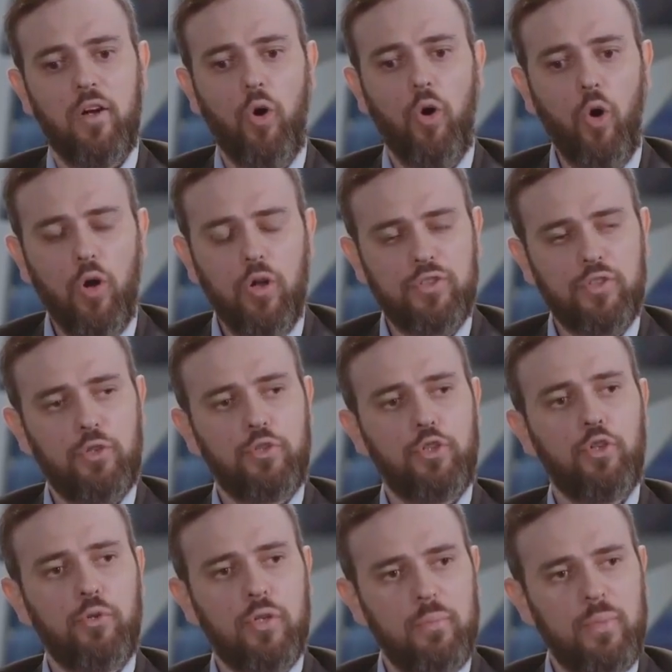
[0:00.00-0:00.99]
also
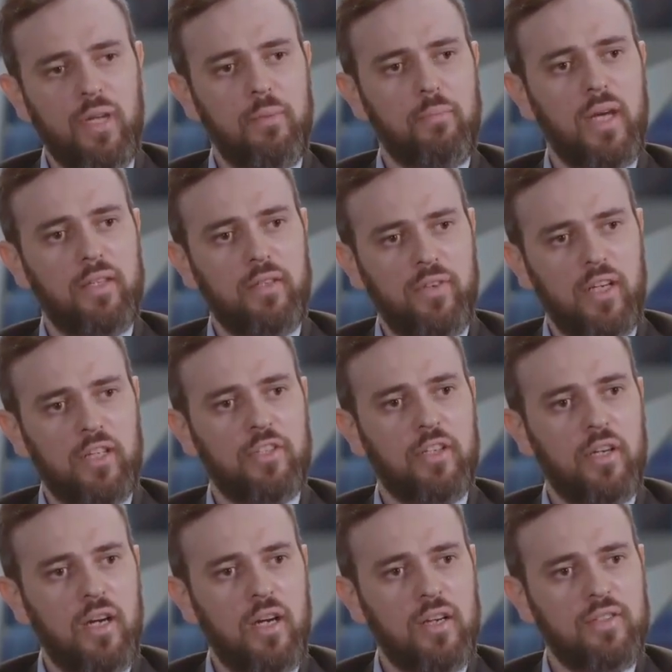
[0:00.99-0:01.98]
European
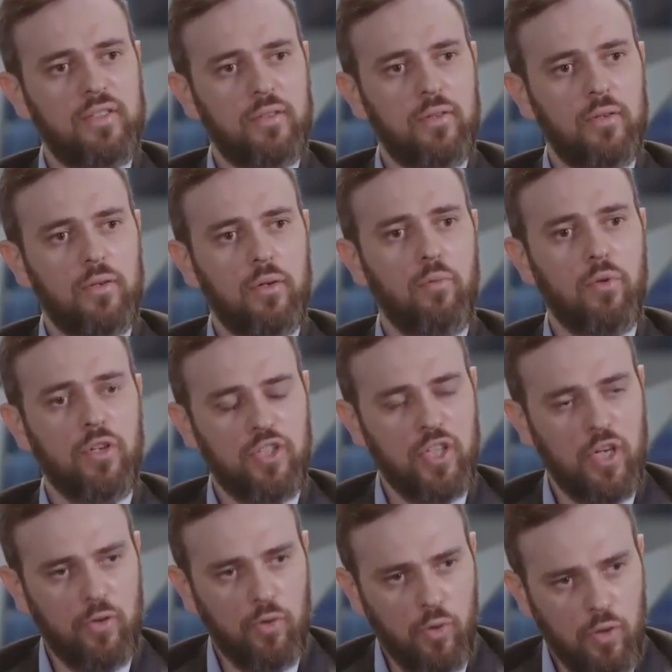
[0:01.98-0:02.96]
manufacturers which
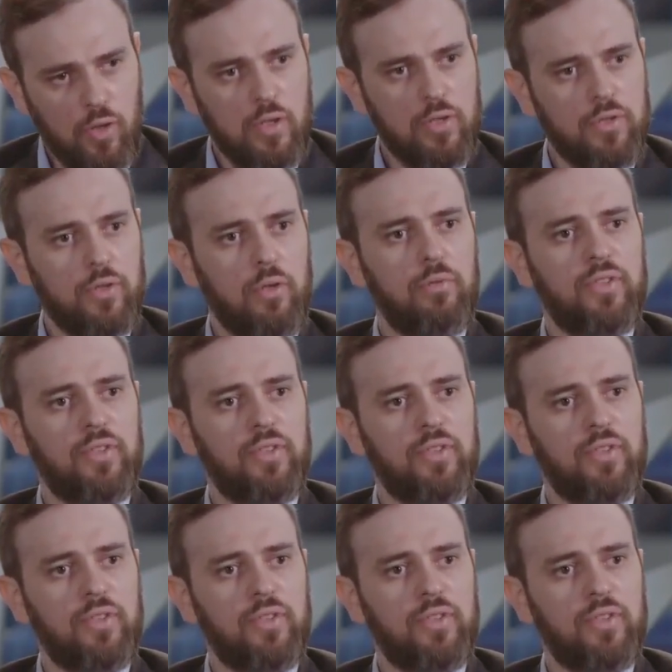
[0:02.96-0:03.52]
are also